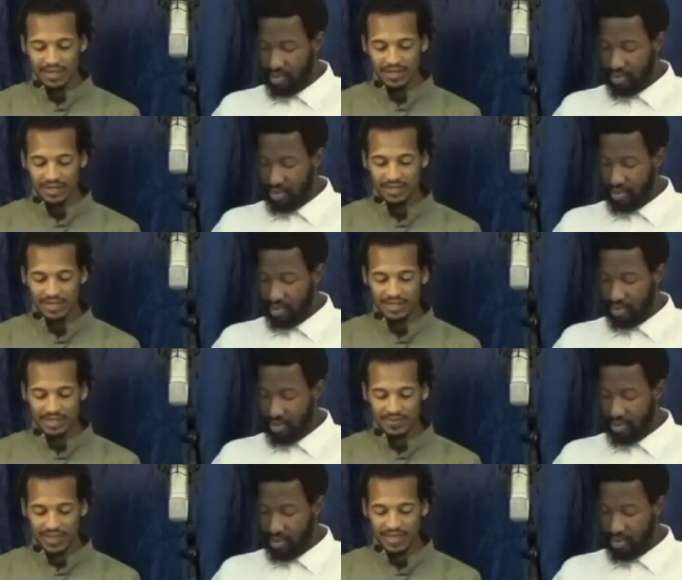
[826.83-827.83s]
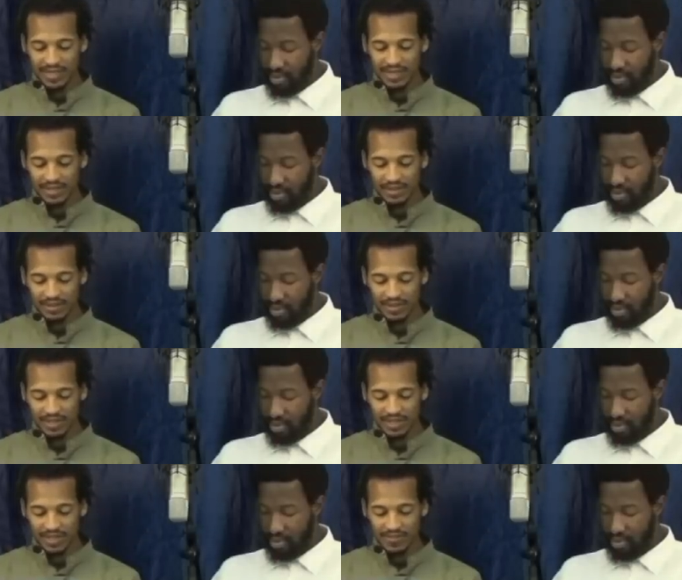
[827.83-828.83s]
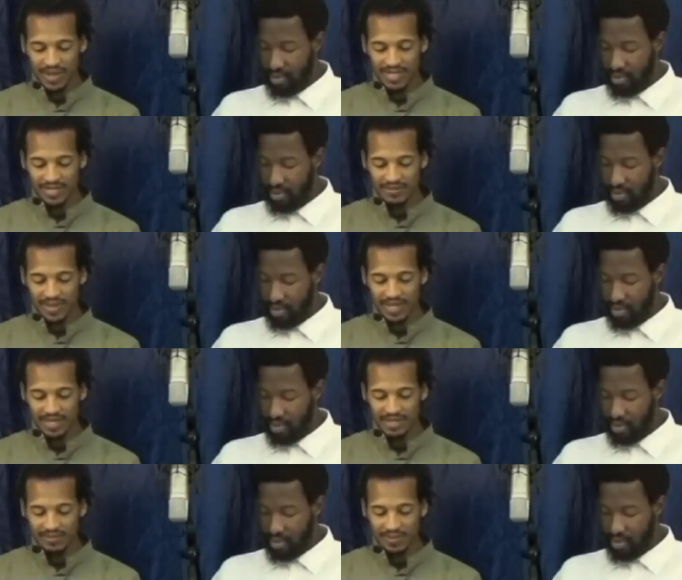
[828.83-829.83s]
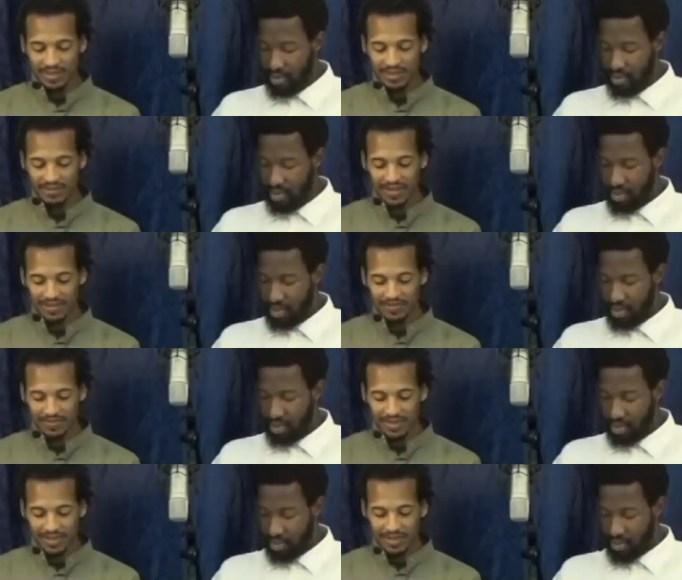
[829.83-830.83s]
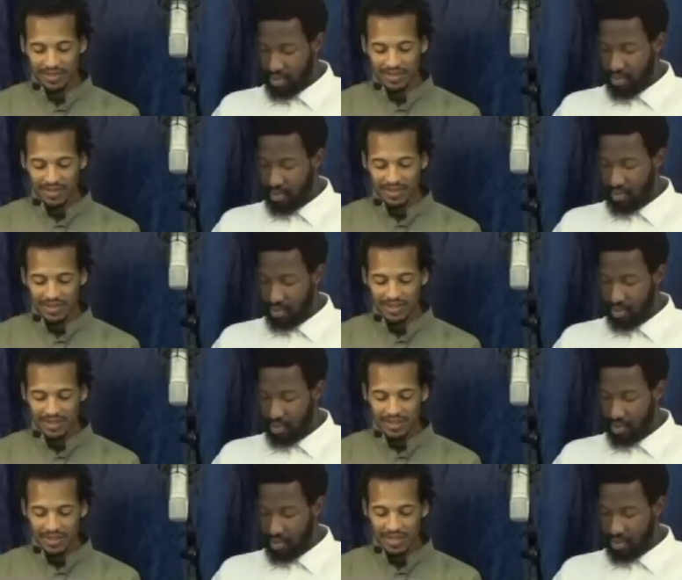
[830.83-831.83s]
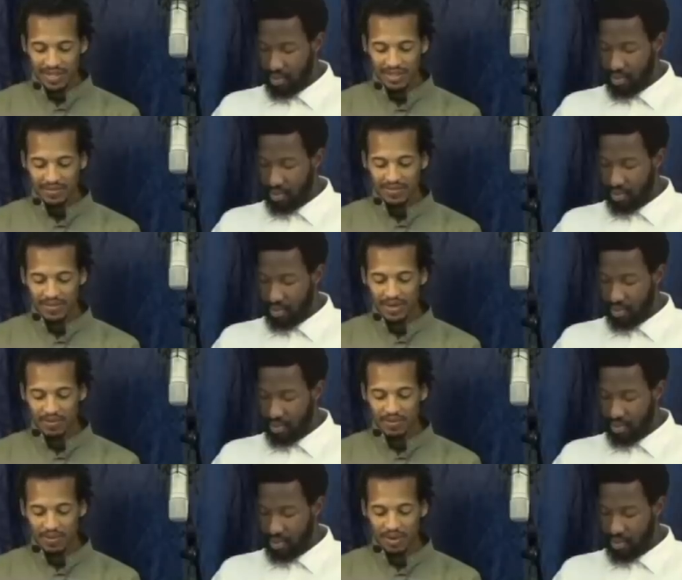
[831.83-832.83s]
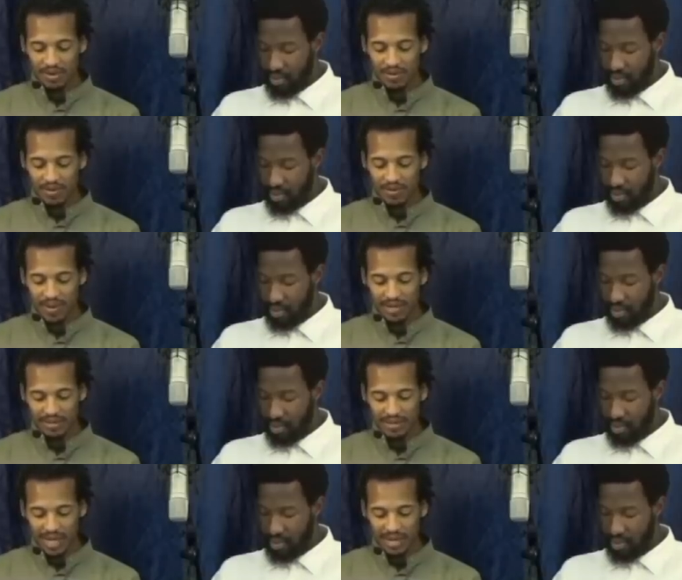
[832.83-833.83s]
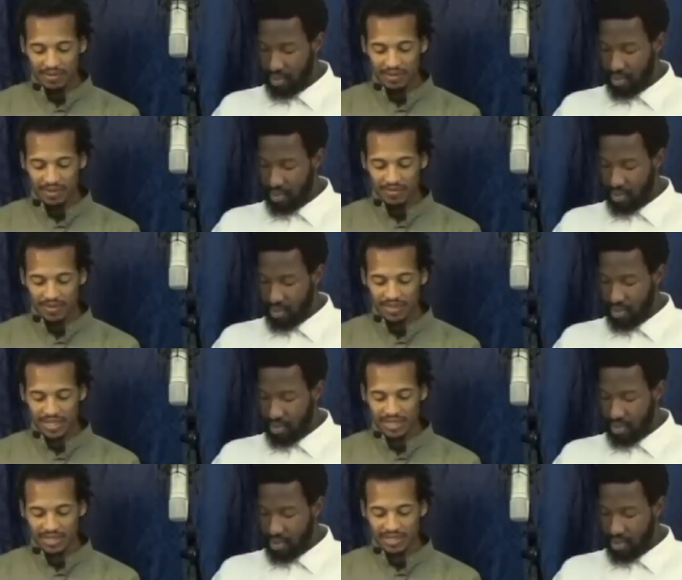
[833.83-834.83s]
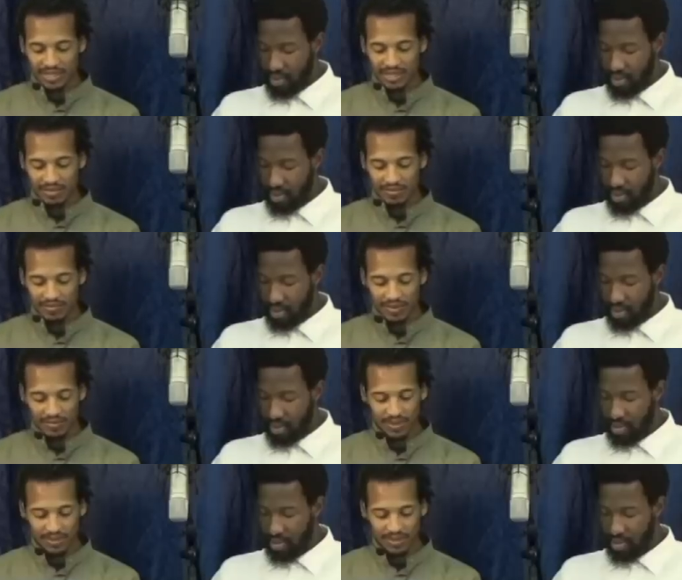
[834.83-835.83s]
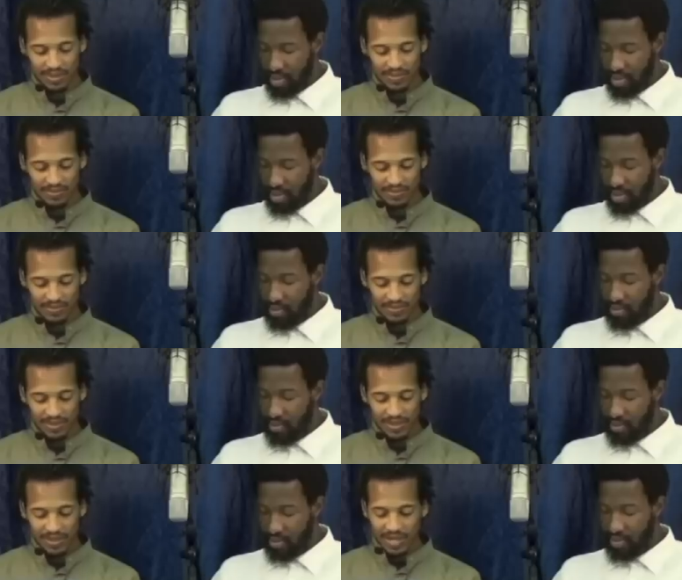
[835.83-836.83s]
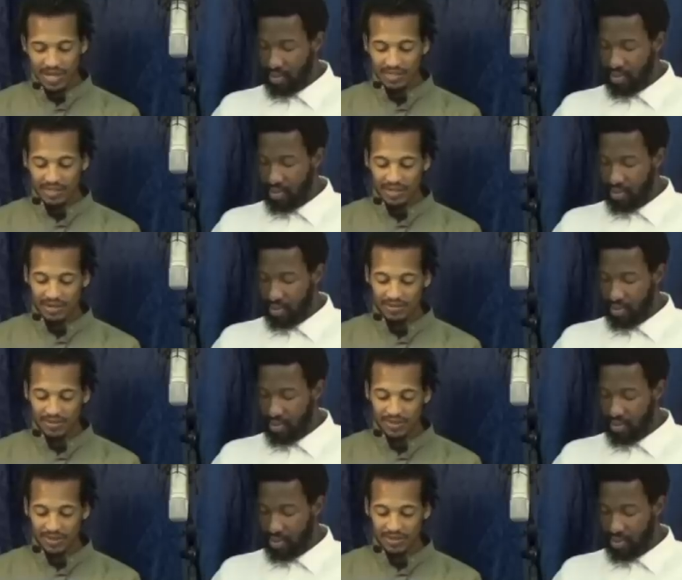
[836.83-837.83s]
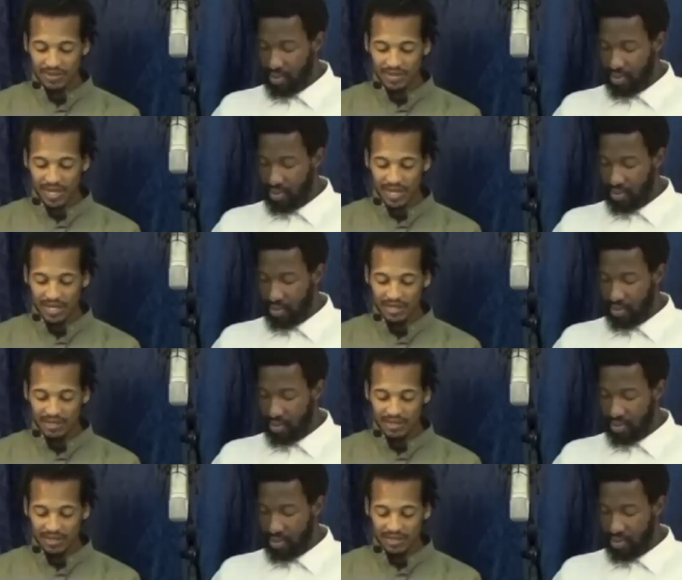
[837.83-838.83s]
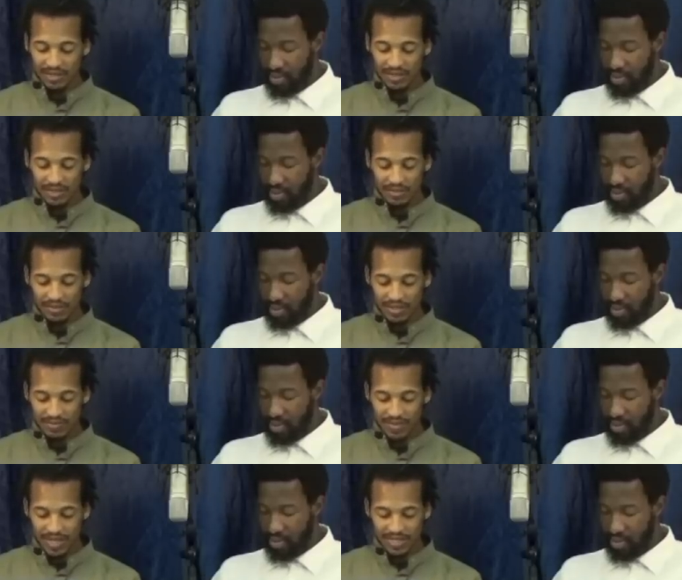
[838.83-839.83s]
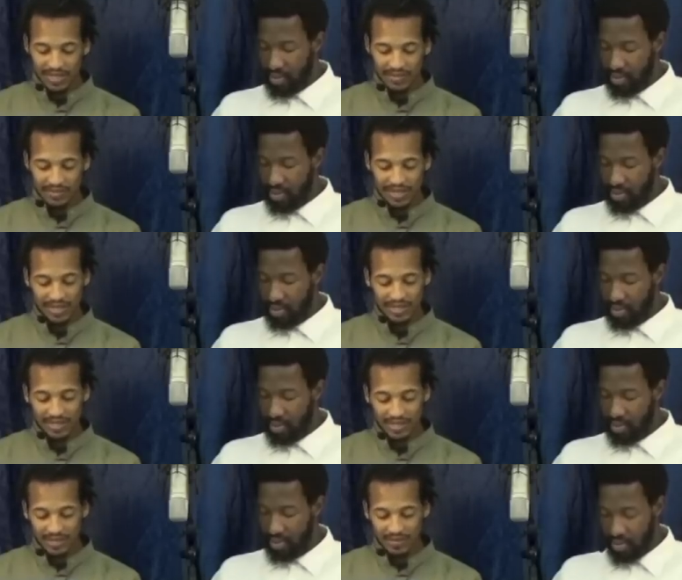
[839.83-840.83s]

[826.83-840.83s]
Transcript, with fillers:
Speaker 1: the six men and the glorious and mighty man in the midst of them? Him that walked about the tower, and rejected the stone from the building. I saw him, sir, say I. The glorious man, saith he, is the son of